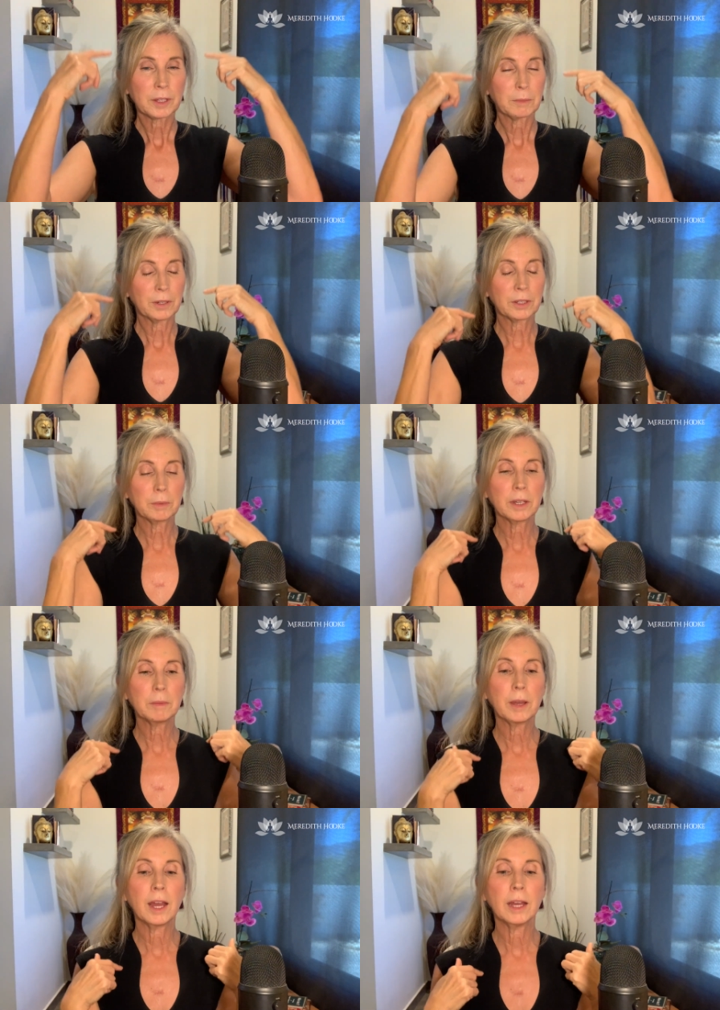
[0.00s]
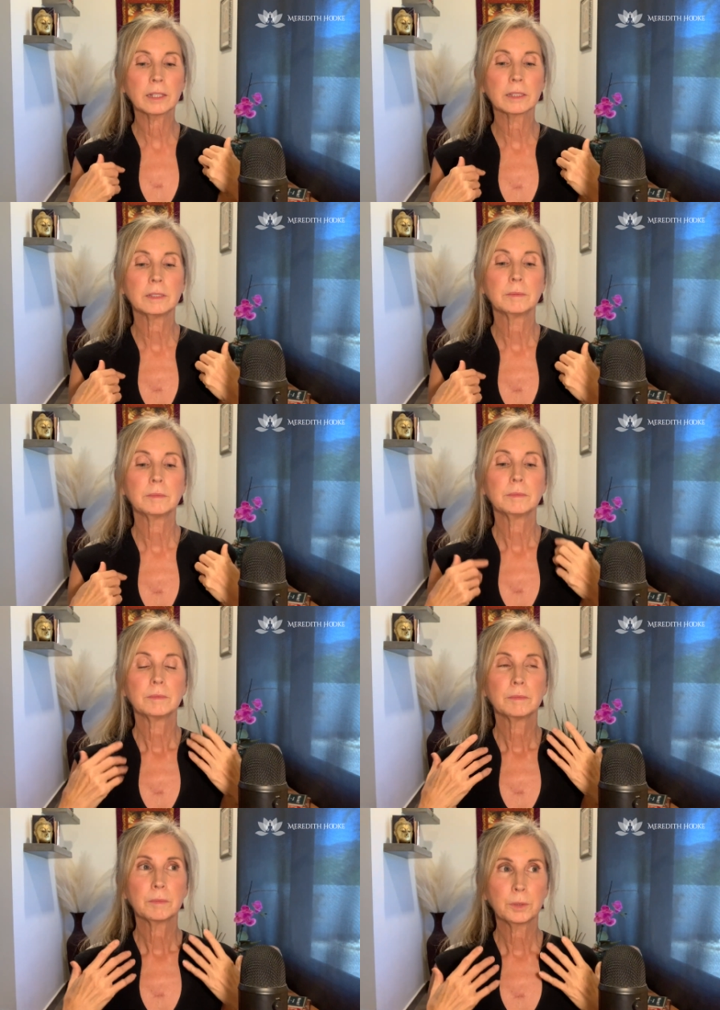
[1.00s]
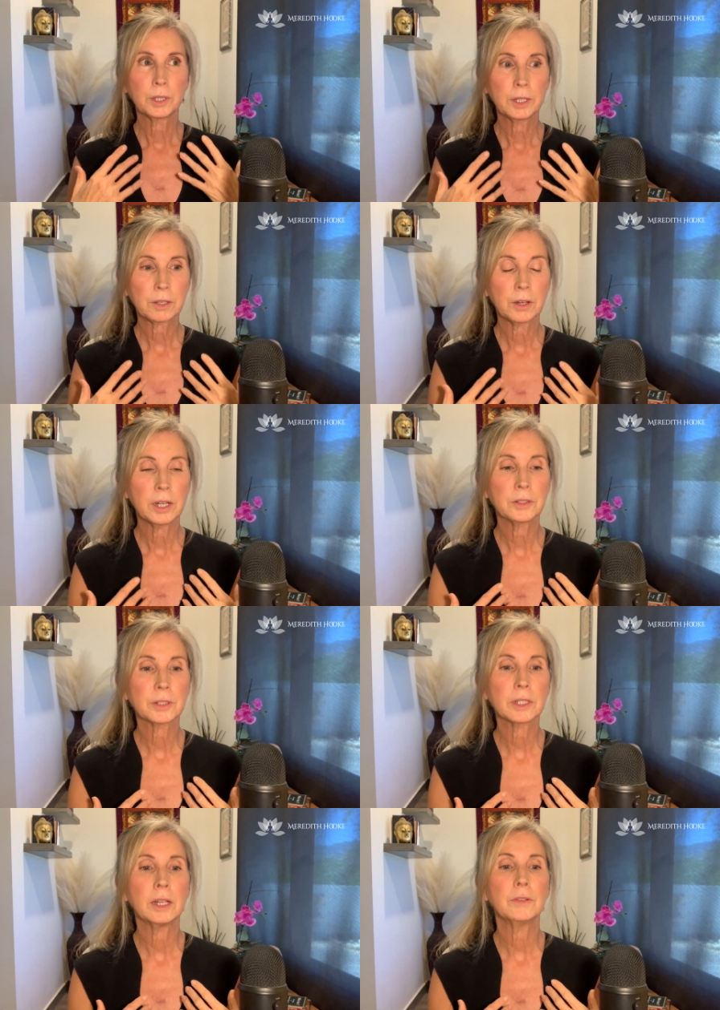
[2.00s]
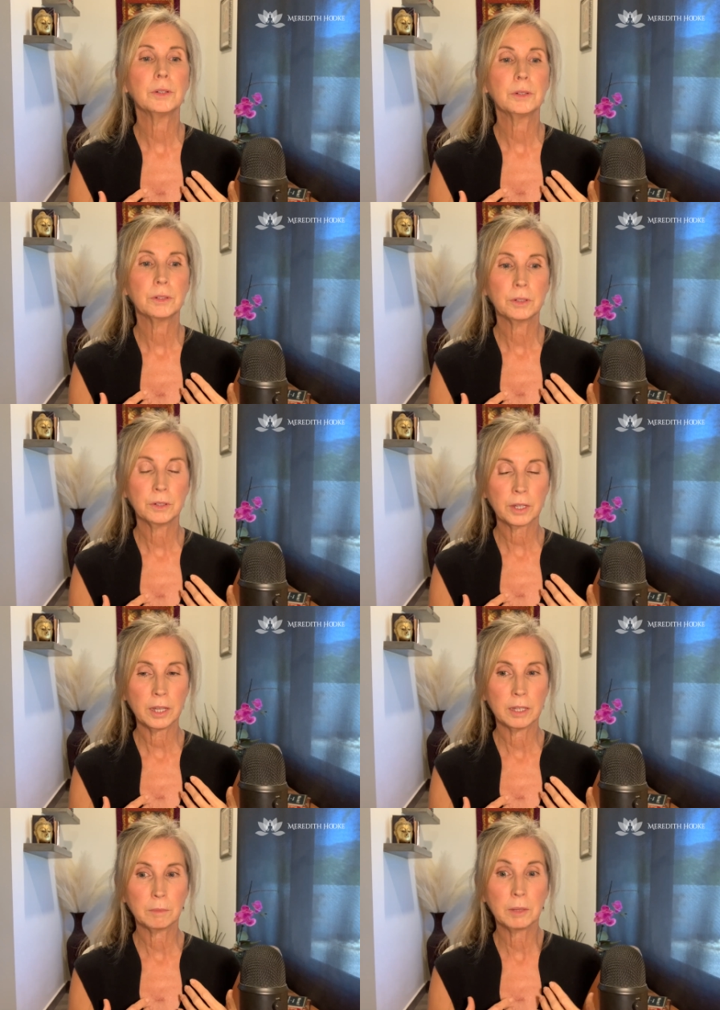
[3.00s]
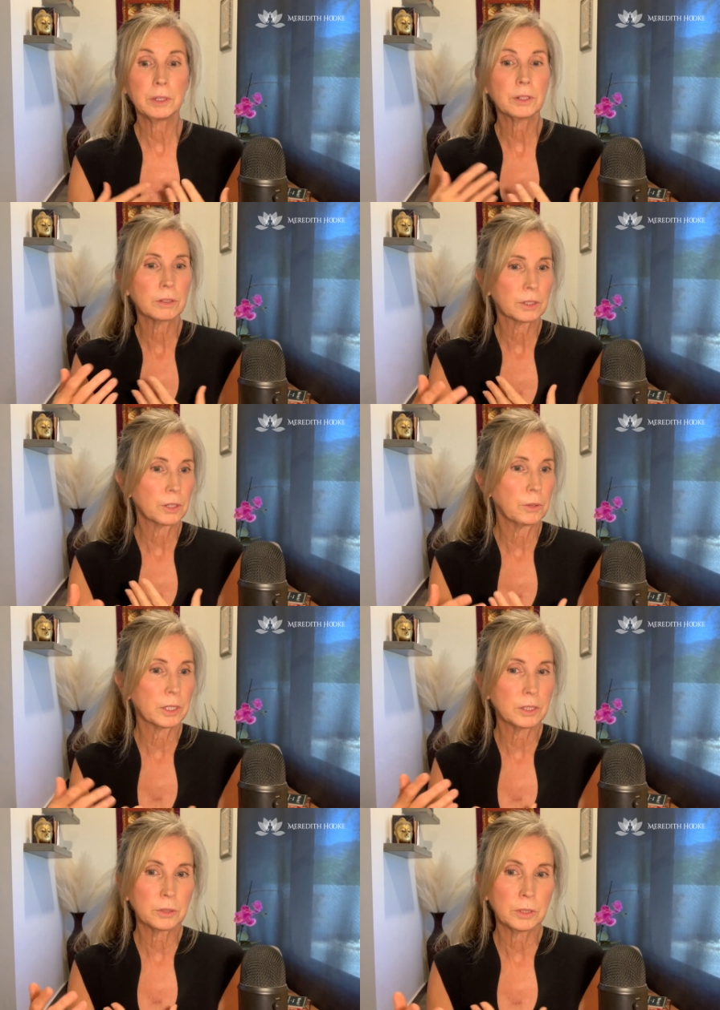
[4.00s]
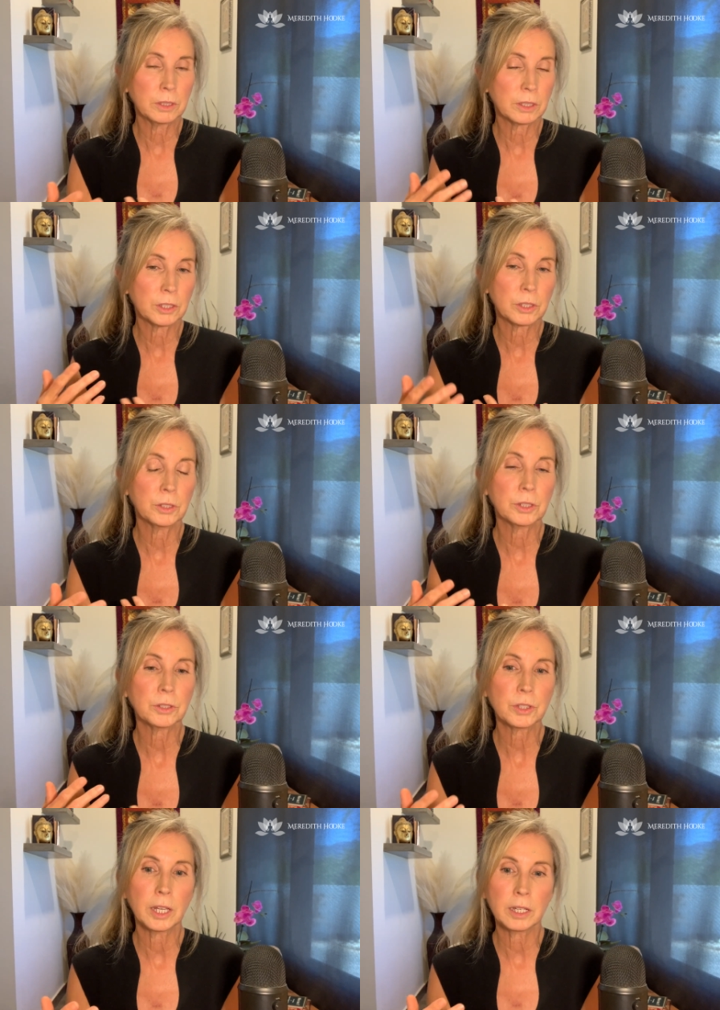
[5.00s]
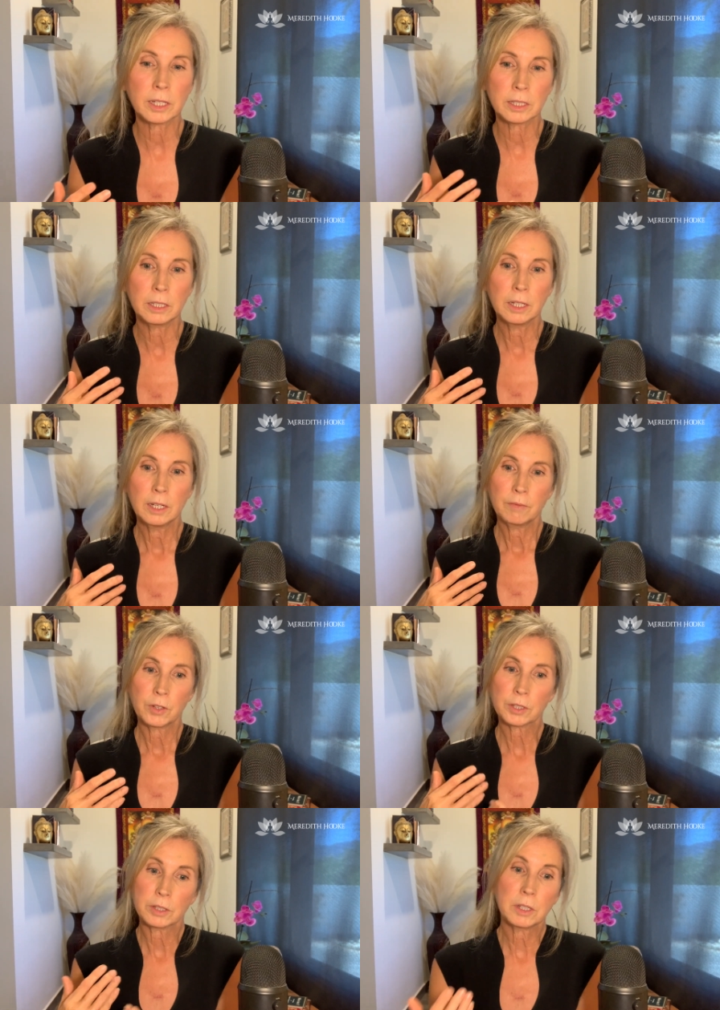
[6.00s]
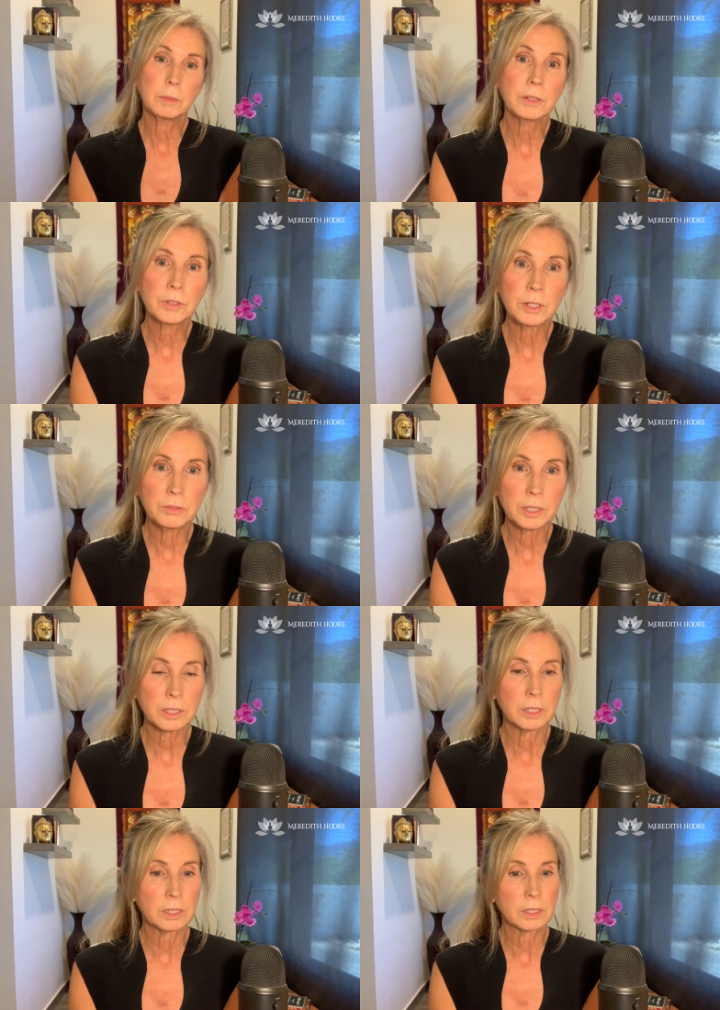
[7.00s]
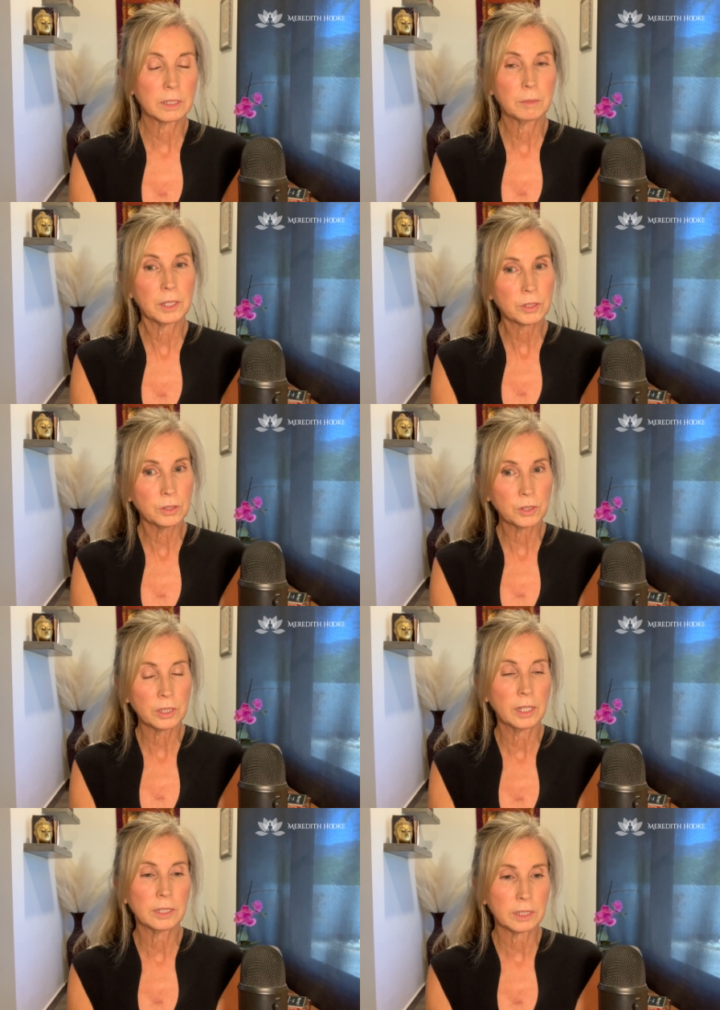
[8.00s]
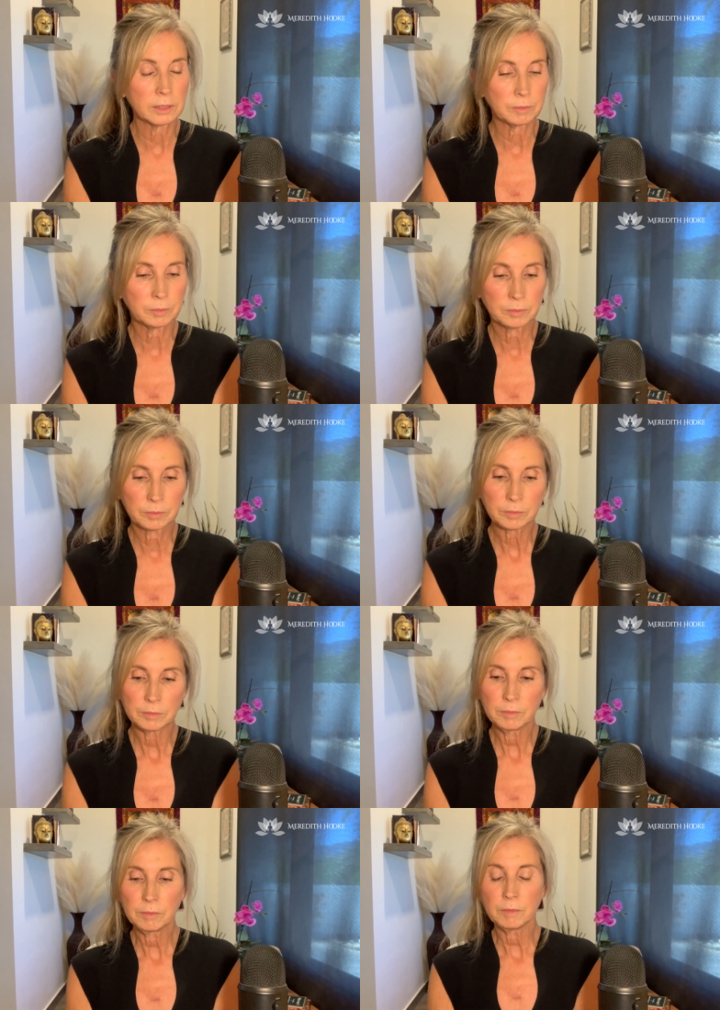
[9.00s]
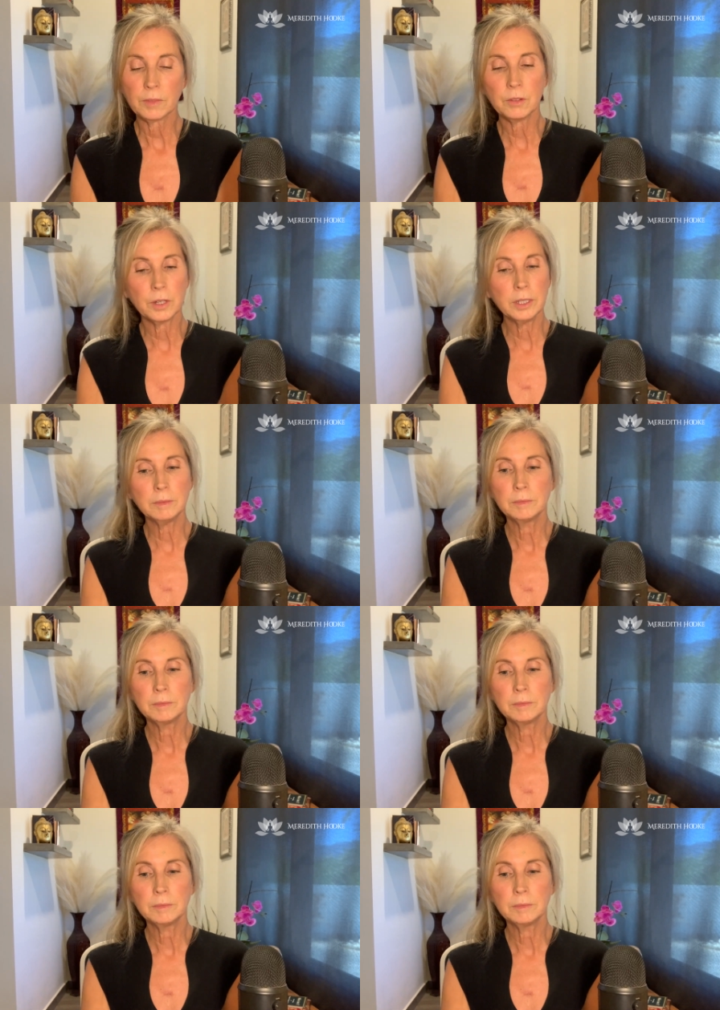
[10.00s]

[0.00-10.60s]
Bring your mind back, breathe, ground yourself. Okay, maybe you're going into a social setting and there's a little bit of nervousness about socializing, right?